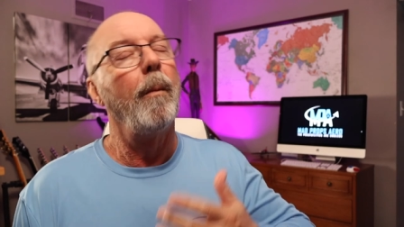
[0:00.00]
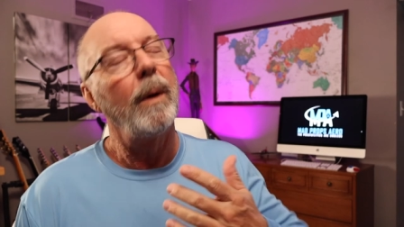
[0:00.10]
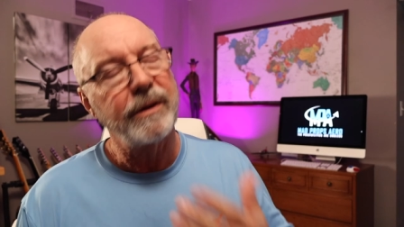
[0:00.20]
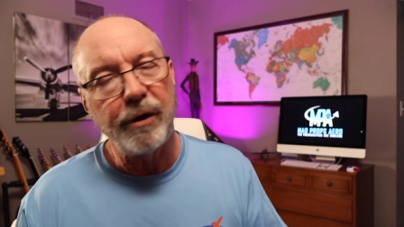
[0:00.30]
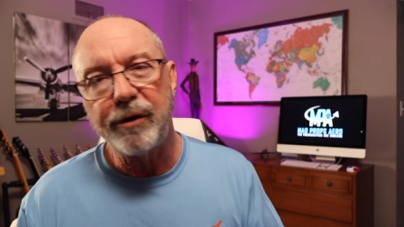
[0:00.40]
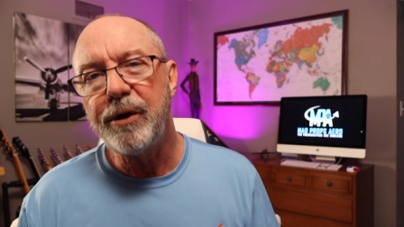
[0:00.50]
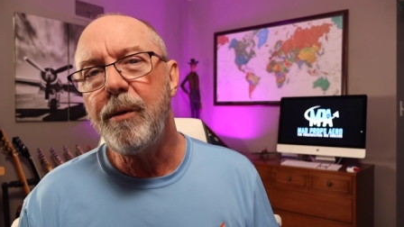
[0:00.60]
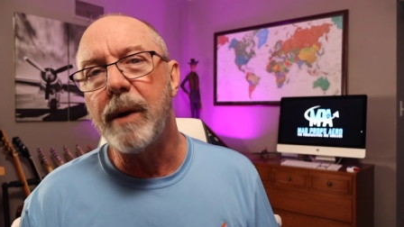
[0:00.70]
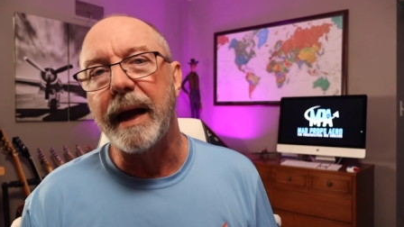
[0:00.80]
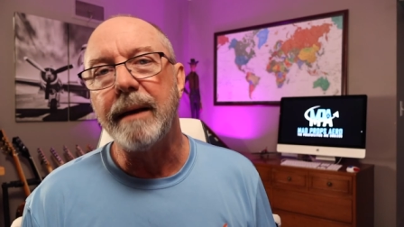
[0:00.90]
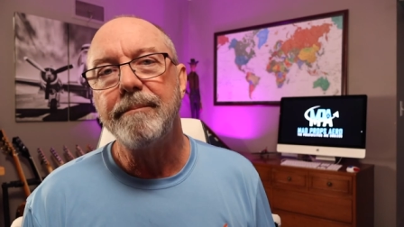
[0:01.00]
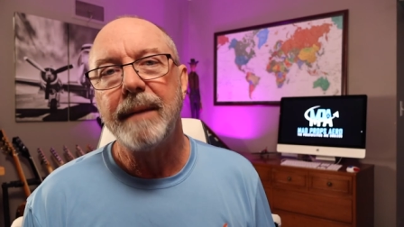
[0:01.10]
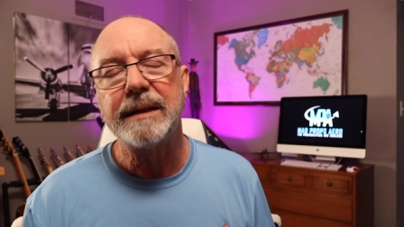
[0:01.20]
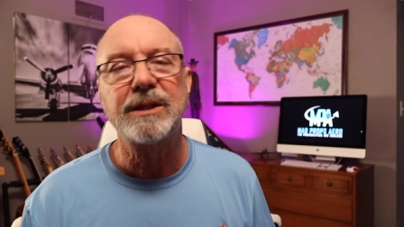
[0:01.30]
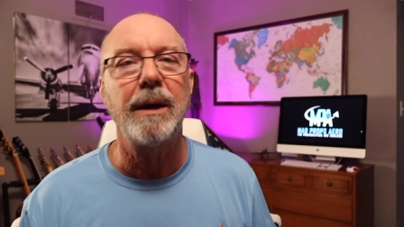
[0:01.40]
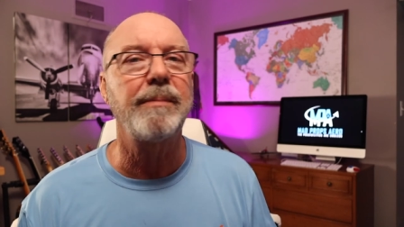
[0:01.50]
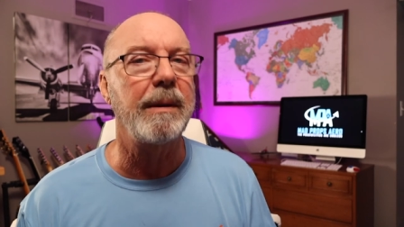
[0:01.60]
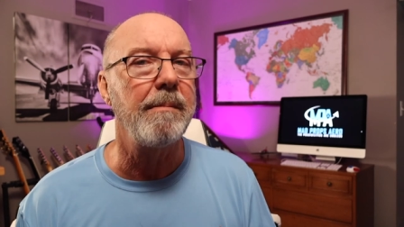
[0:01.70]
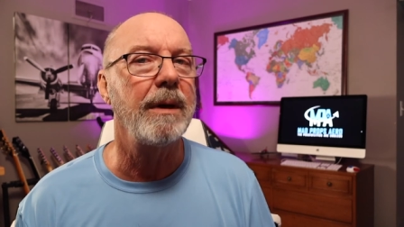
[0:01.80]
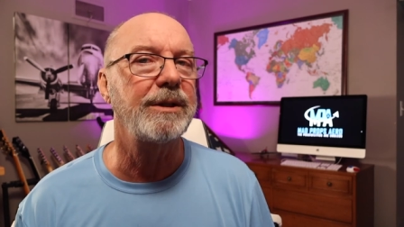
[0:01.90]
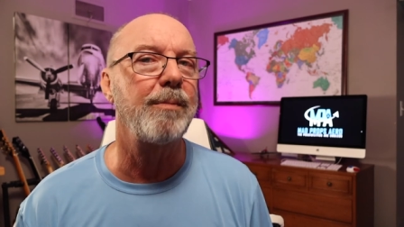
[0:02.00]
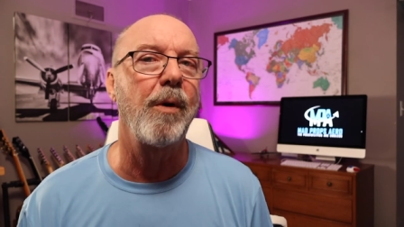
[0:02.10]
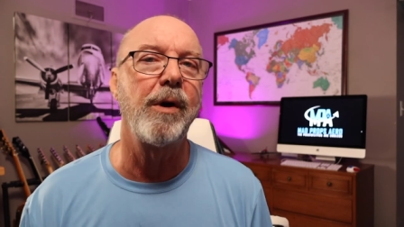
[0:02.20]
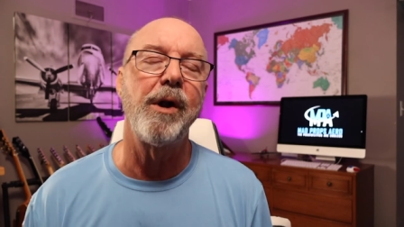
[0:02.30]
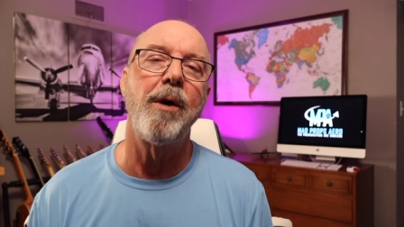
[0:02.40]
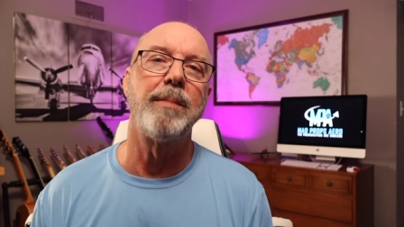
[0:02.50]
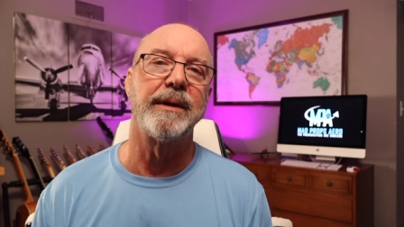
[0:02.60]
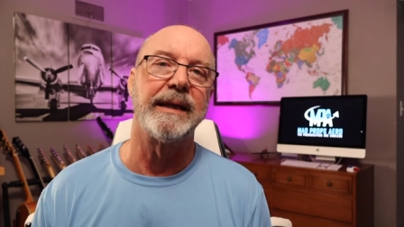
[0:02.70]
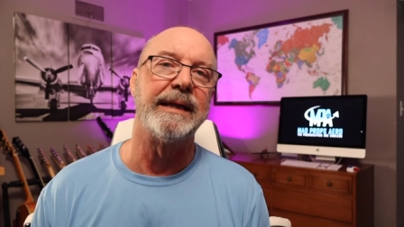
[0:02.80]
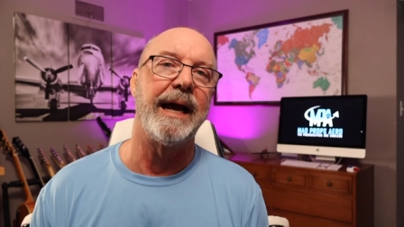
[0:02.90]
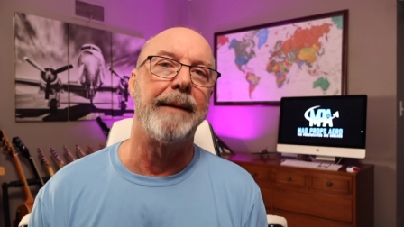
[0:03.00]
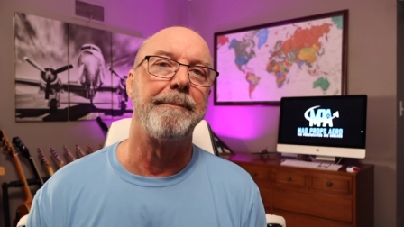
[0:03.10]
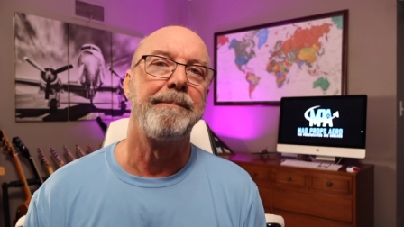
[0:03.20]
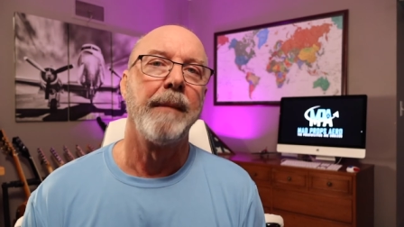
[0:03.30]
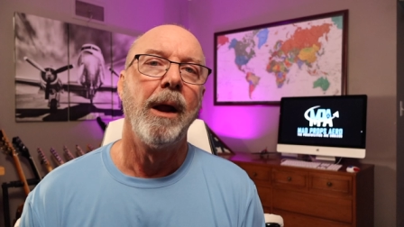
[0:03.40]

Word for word: What they're doing is something much more noble than that.